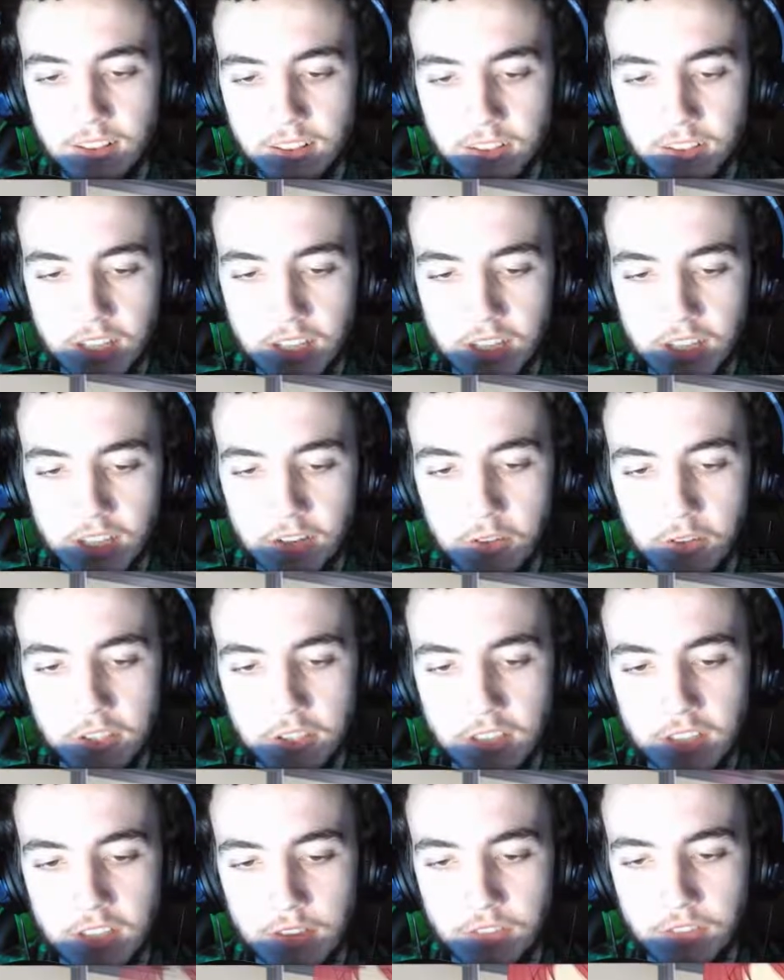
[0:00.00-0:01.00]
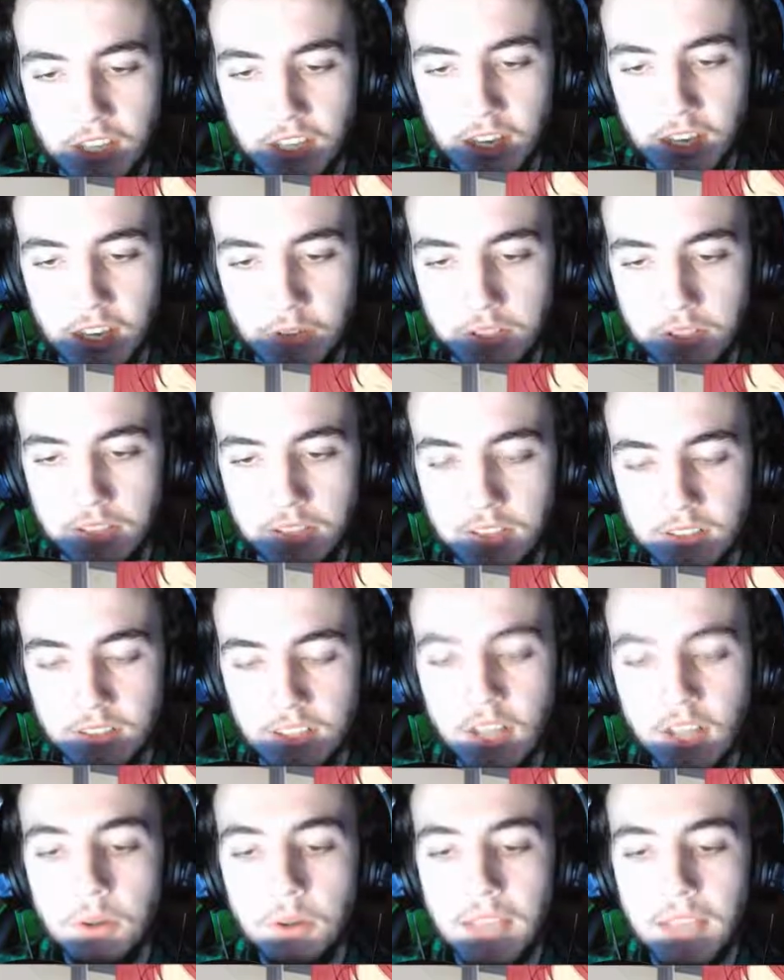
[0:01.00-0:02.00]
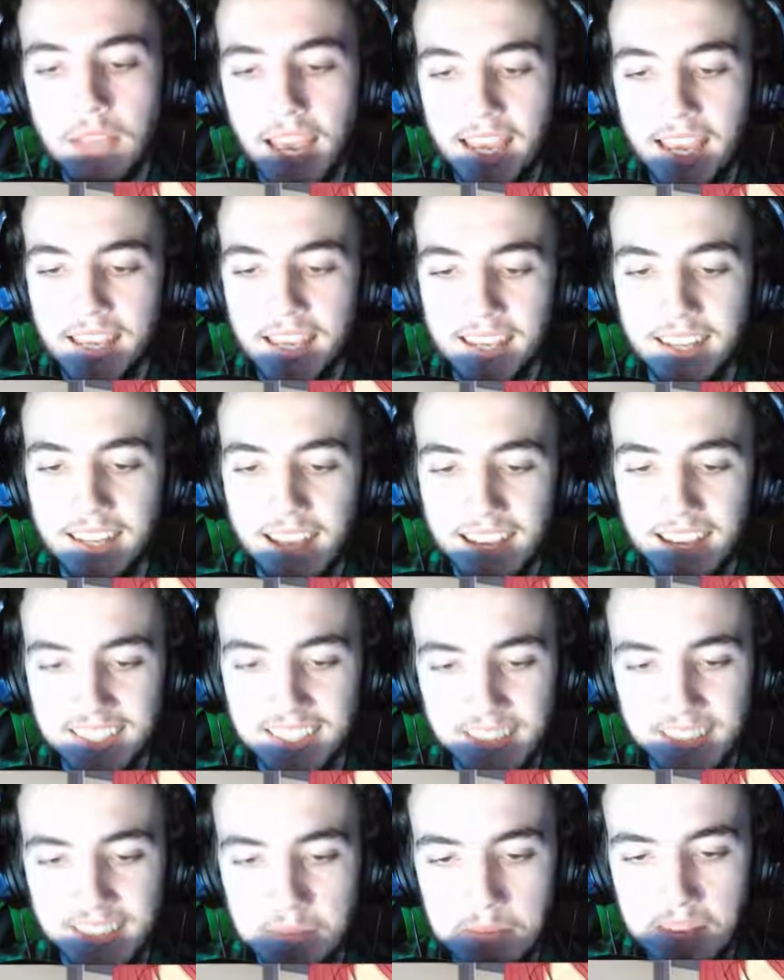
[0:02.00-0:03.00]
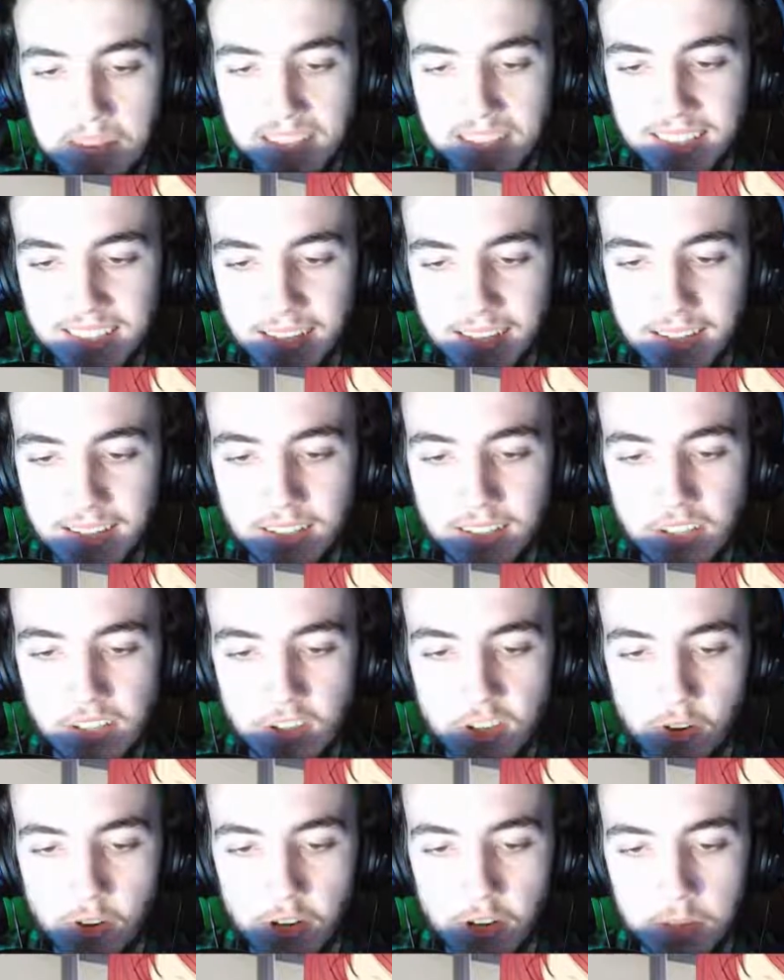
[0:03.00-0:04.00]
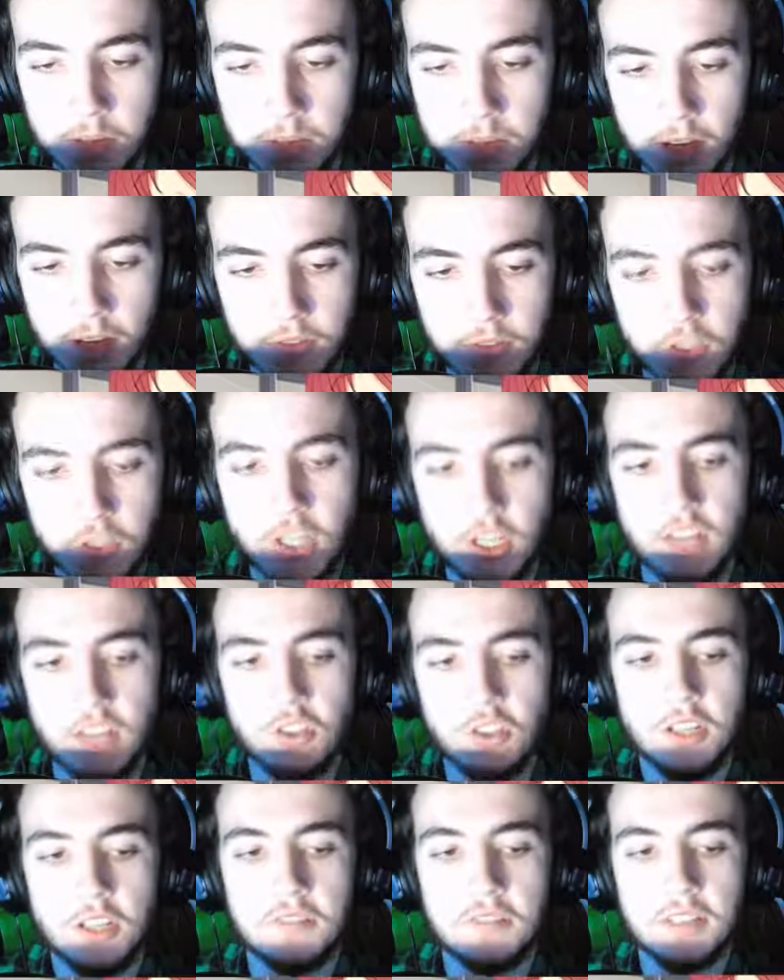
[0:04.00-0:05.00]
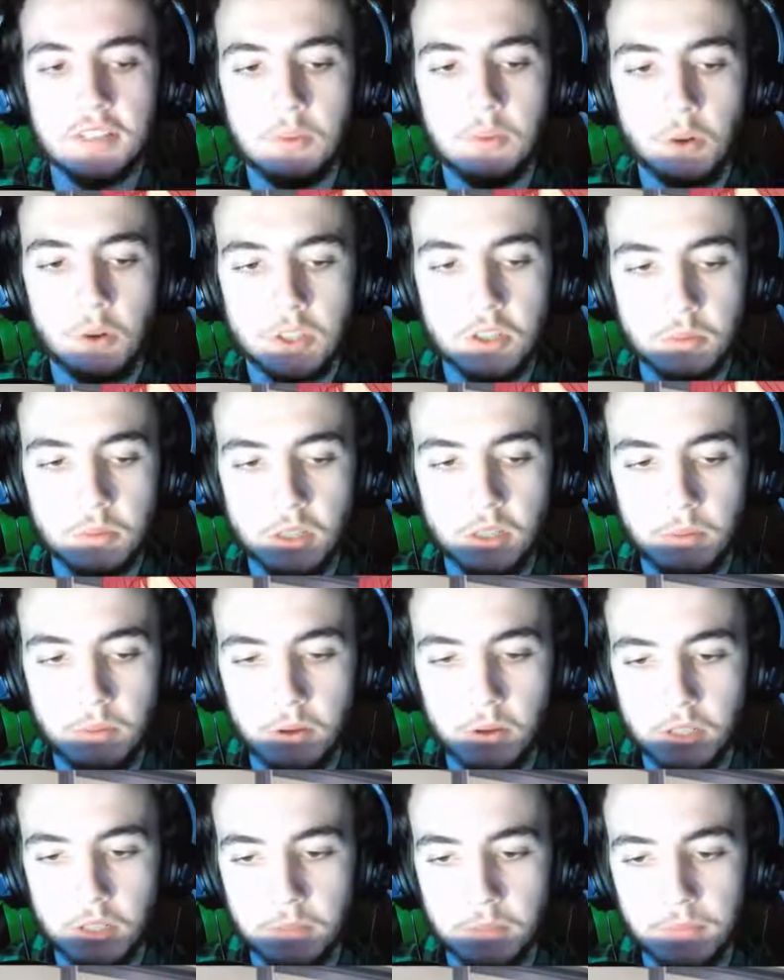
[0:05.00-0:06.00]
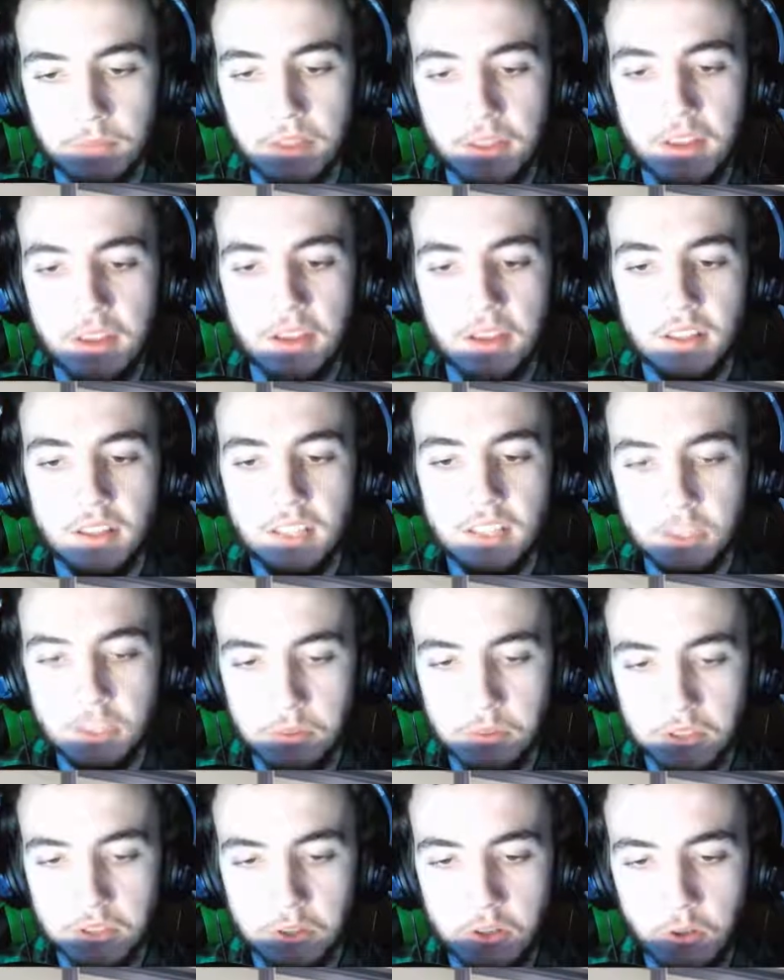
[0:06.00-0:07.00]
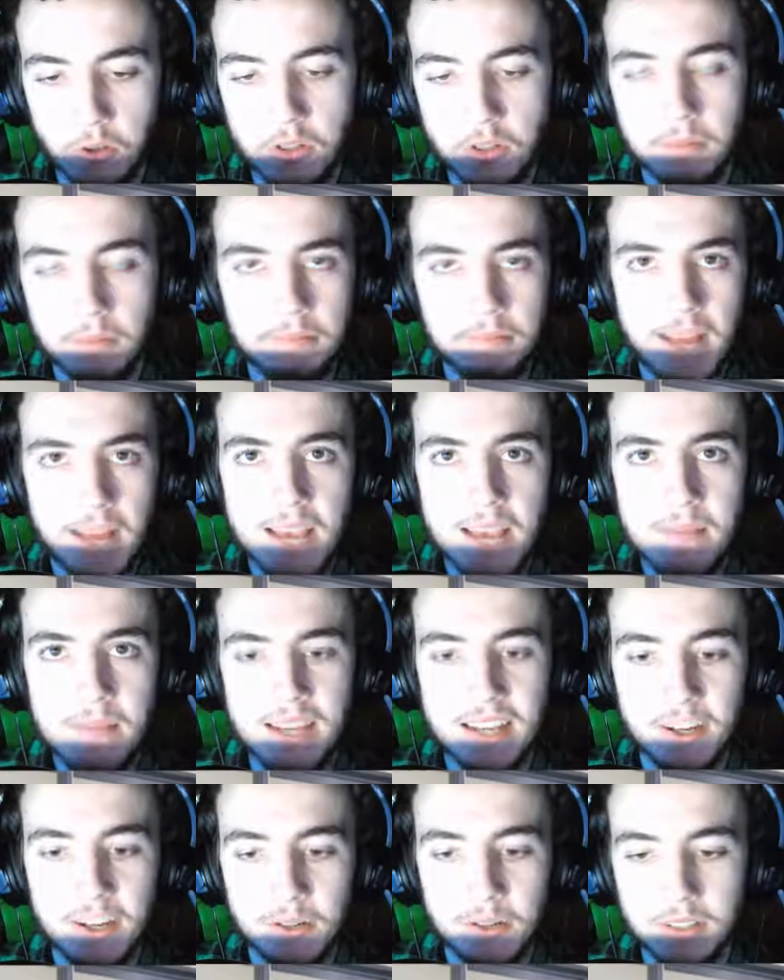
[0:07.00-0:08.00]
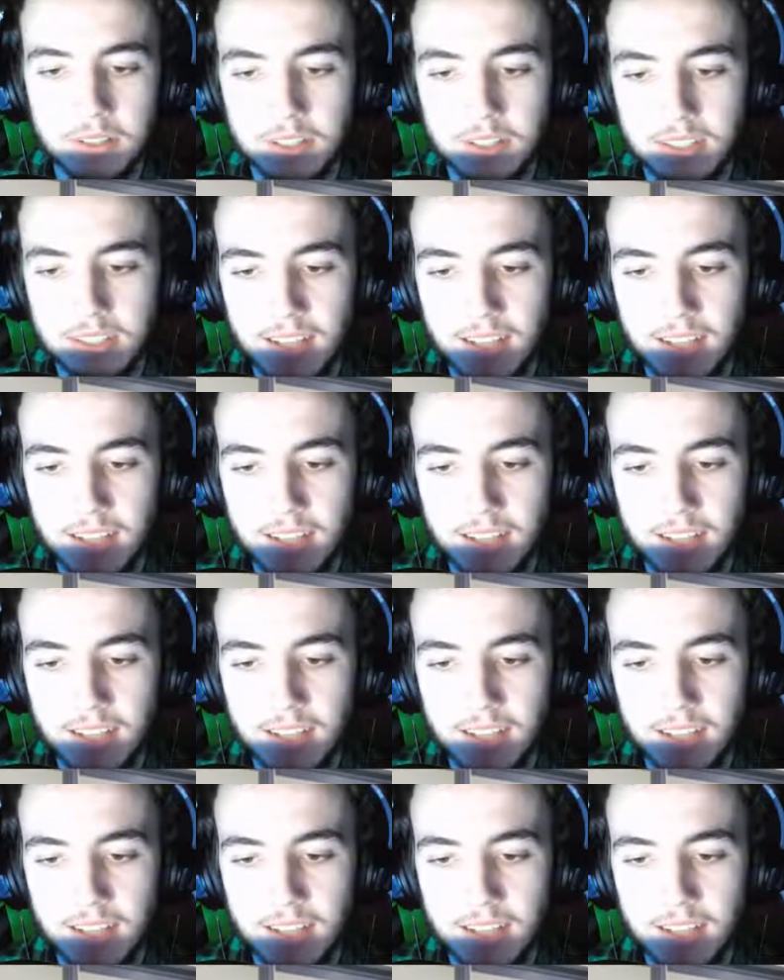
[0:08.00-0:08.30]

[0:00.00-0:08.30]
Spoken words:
Looks like Yuri is down for the count. Okay, I guess I'm next then. Sayori hops out of her chair and cheerfully walks up to the podium. This one's called My Meadow.